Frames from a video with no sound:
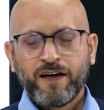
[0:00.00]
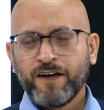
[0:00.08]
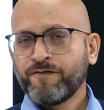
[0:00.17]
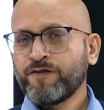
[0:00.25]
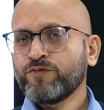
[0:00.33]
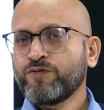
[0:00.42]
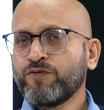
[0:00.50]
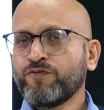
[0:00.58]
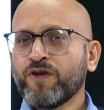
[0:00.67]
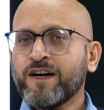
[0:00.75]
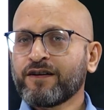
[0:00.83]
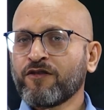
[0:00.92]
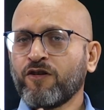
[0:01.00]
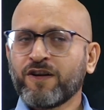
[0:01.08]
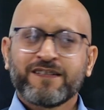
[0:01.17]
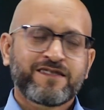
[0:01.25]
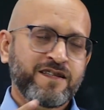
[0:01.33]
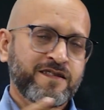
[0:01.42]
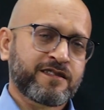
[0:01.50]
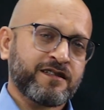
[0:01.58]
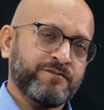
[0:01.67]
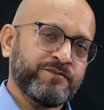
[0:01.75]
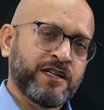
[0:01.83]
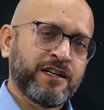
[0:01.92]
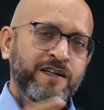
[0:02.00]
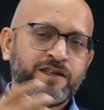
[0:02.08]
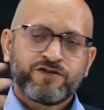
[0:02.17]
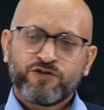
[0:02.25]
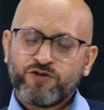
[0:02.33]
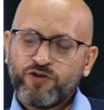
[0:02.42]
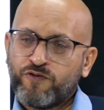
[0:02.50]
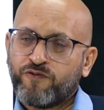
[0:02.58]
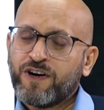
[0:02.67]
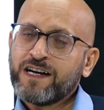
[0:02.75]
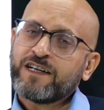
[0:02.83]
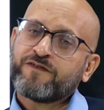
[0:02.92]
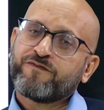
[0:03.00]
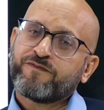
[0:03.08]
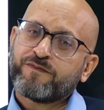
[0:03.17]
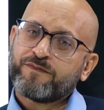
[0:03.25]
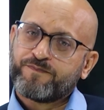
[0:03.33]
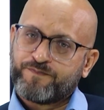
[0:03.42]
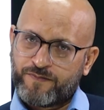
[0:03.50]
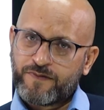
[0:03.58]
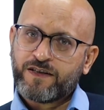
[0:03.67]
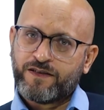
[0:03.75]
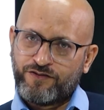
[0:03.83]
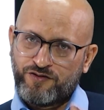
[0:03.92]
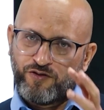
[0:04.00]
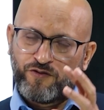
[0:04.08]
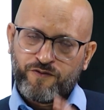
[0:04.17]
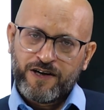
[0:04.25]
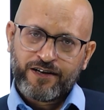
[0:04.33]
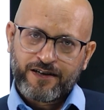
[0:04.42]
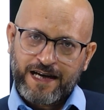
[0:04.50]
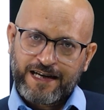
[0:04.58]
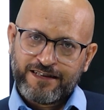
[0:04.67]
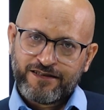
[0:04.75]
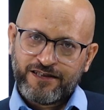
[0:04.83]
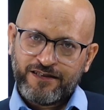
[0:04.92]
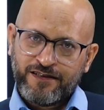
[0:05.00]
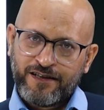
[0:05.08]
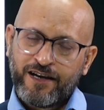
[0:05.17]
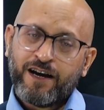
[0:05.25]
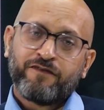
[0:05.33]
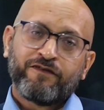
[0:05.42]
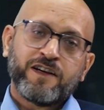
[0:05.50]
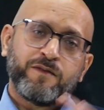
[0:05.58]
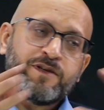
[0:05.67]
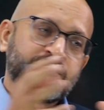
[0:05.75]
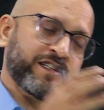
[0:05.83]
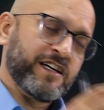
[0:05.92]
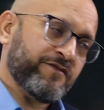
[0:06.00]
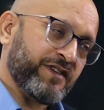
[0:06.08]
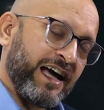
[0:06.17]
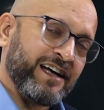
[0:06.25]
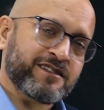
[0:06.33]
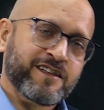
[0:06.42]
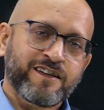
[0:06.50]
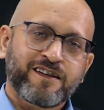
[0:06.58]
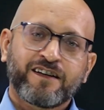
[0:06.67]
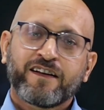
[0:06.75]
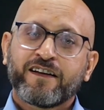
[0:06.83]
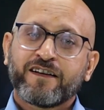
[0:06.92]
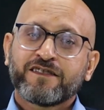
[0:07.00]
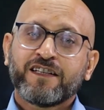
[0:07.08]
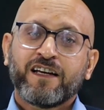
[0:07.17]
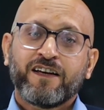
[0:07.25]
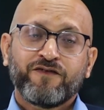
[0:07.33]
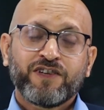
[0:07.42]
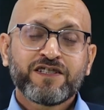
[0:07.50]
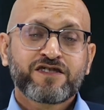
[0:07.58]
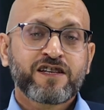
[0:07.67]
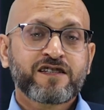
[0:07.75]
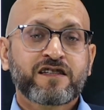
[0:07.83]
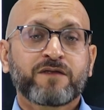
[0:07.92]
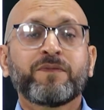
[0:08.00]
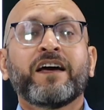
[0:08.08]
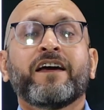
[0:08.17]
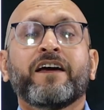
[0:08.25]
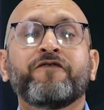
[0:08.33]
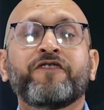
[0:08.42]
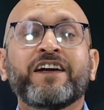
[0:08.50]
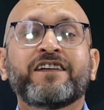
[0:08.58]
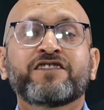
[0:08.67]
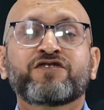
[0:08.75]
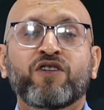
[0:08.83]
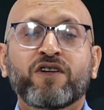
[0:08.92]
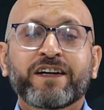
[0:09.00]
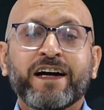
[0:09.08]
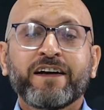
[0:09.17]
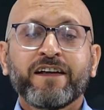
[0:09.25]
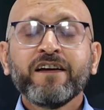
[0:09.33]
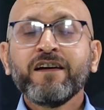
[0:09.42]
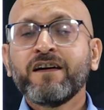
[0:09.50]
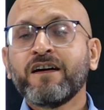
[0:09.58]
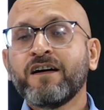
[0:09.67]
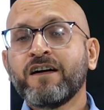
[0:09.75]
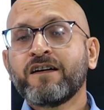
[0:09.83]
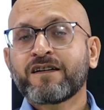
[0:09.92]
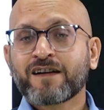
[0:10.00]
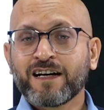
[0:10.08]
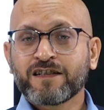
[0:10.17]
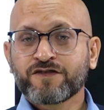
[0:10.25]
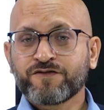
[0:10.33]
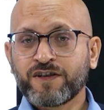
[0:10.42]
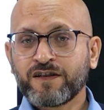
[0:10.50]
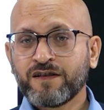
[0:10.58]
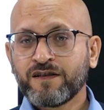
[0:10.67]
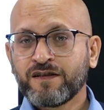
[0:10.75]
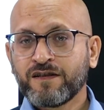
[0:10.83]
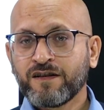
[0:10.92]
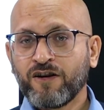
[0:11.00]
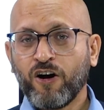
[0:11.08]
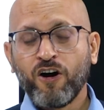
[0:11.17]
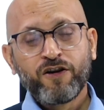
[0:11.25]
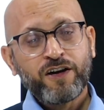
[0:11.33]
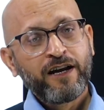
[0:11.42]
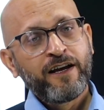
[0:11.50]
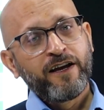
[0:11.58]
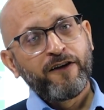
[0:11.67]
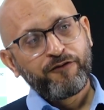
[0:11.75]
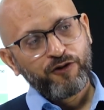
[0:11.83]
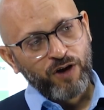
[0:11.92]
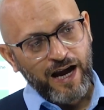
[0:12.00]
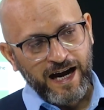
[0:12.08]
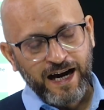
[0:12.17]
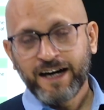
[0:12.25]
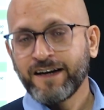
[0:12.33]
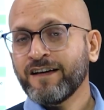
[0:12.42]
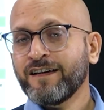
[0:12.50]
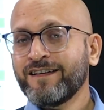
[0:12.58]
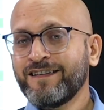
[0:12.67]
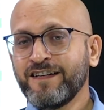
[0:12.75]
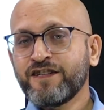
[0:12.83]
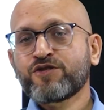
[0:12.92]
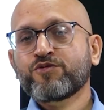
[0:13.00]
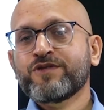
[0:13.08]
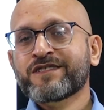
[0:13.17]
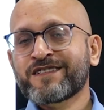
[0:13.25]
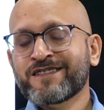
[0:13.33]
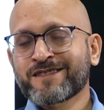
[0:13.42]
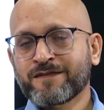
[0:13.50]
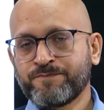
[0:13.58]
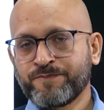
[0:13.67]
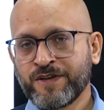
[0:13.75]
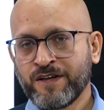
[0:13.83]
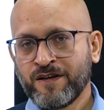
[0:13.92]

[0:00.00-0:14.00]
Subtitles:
if you do work on a system, so your work energy will be saved as internal energy within system if heat is not getting transferred. Or if you add heat to a system